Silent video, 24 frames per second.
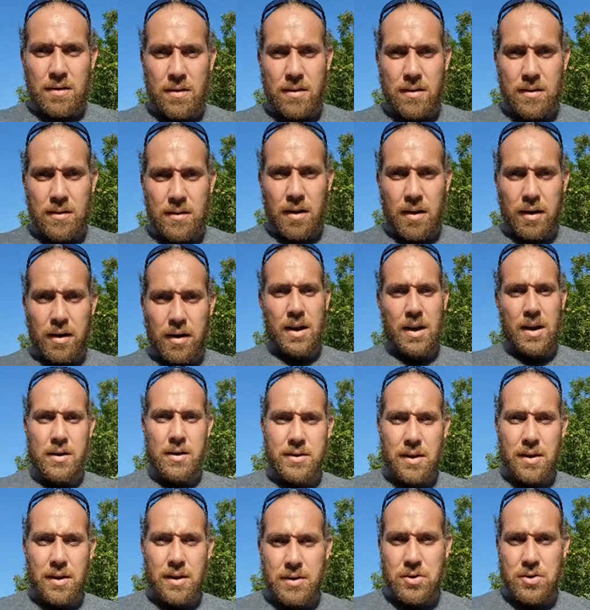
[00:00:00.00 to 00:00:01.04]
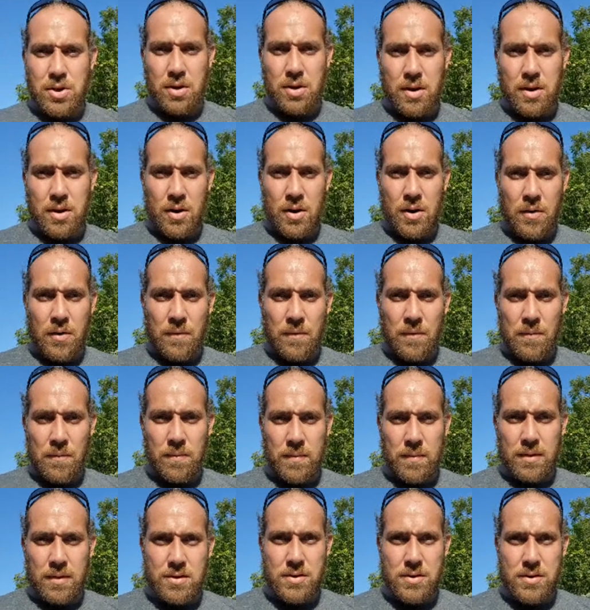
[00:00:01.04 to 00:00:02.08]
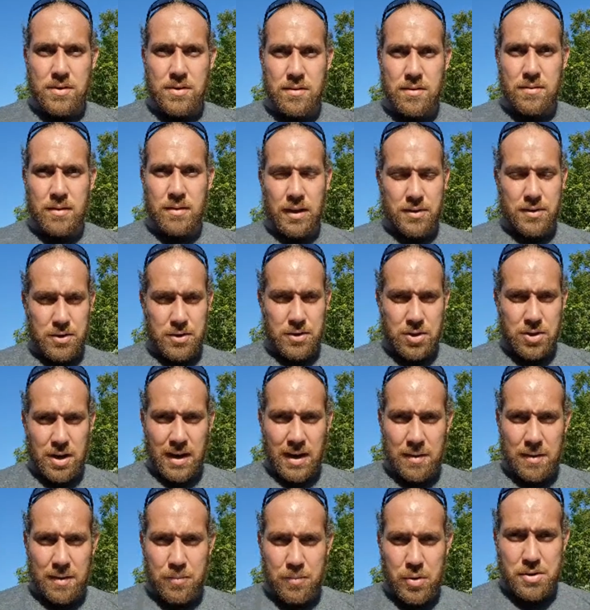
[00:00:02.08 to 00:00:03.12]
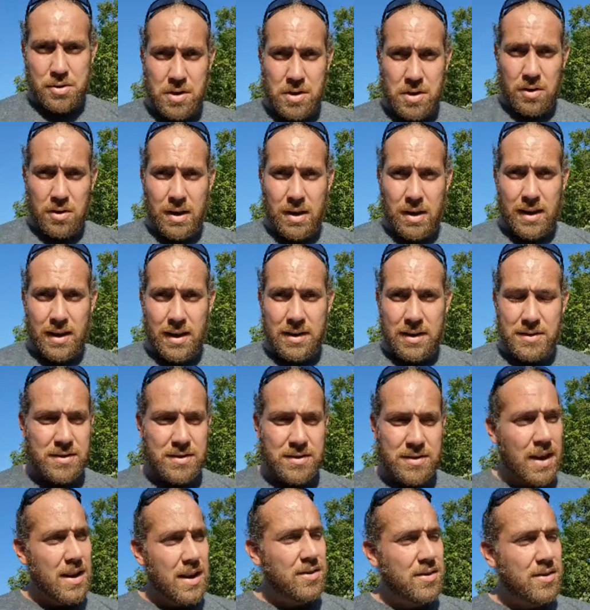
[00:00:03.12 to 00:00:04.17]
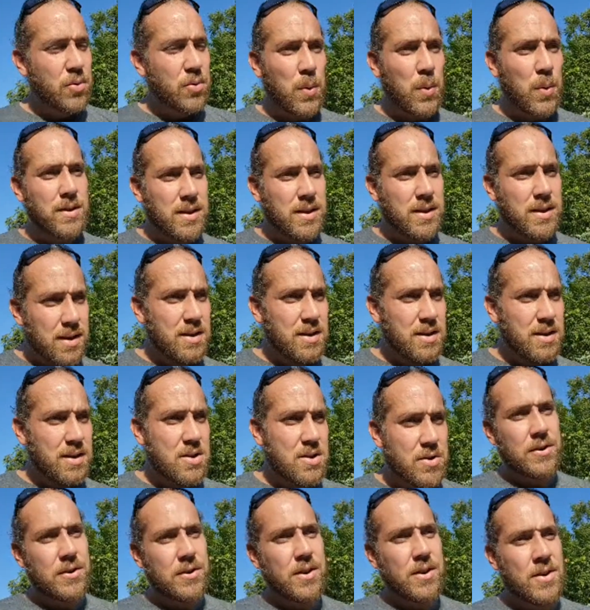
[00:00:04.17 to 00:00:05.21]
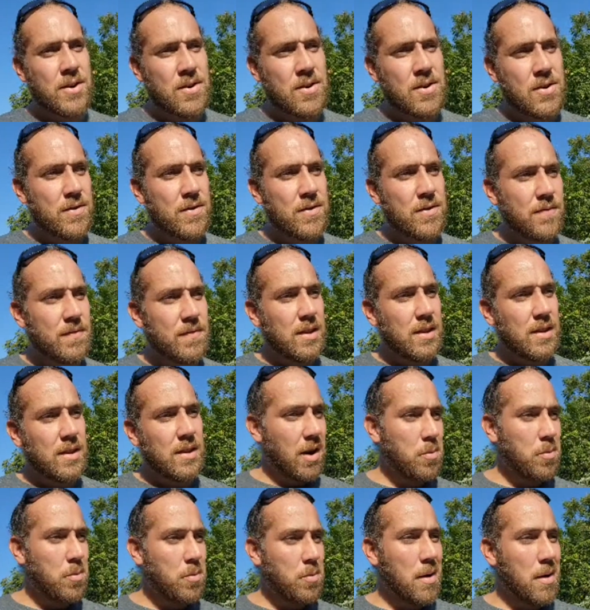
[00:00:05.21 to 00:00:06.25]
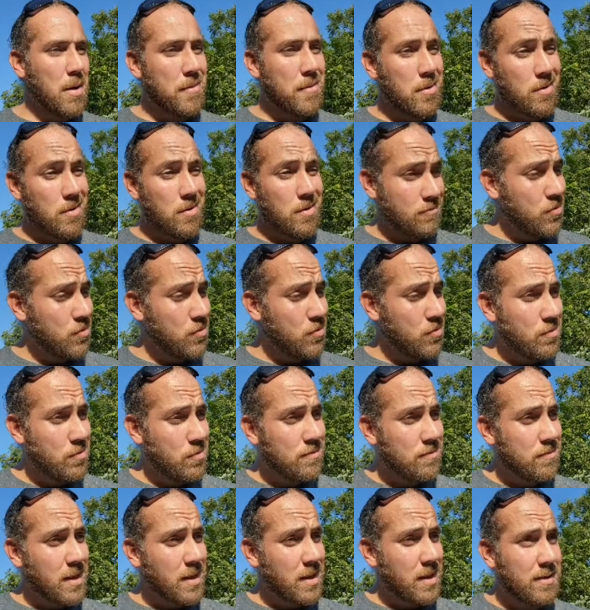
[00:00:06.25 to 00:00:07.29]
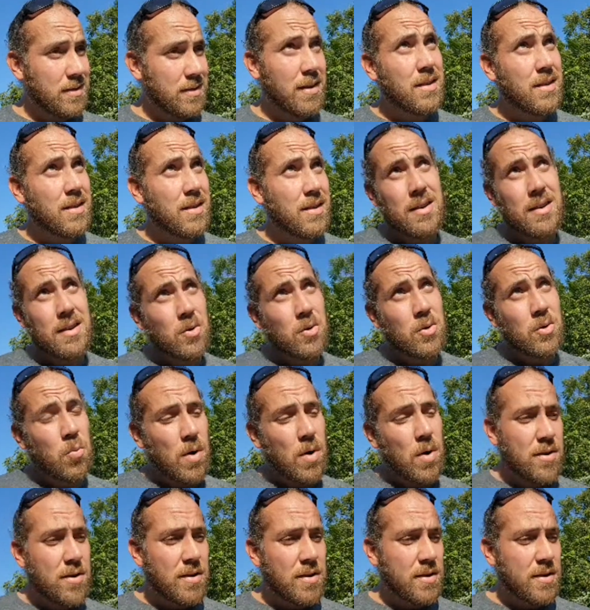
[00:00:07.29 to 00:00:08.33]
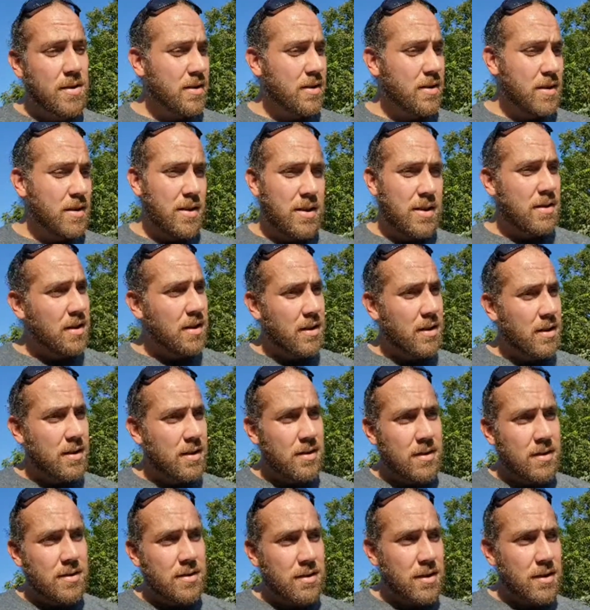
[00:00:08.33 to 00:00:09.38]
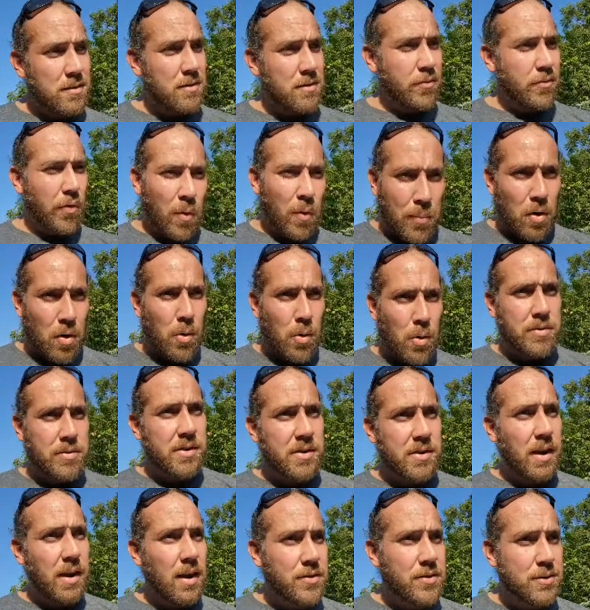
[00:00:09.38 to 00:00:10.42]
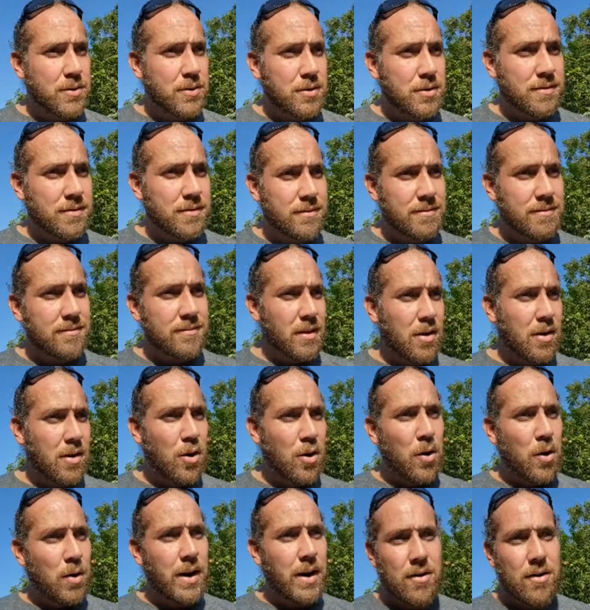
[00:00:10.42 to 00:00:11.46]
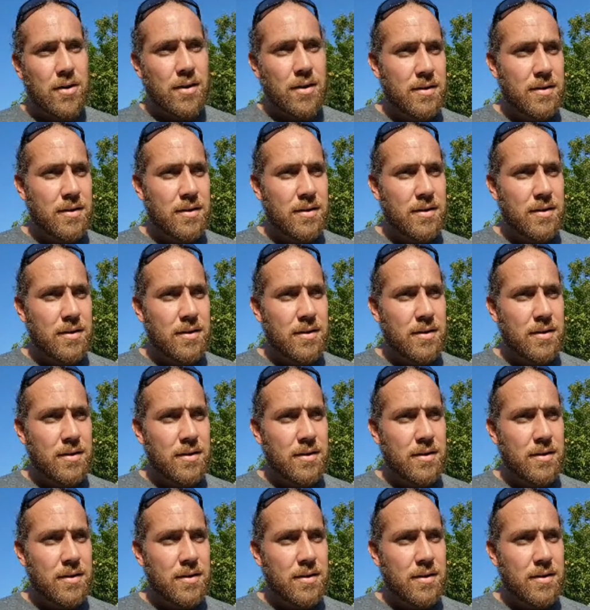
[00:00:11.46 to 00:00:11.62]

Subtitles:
All right, guys, I'll let you go. Nice chat. Appreciate you guys. Again, 20 years ago, I remember that the weather, football was canceled, all air,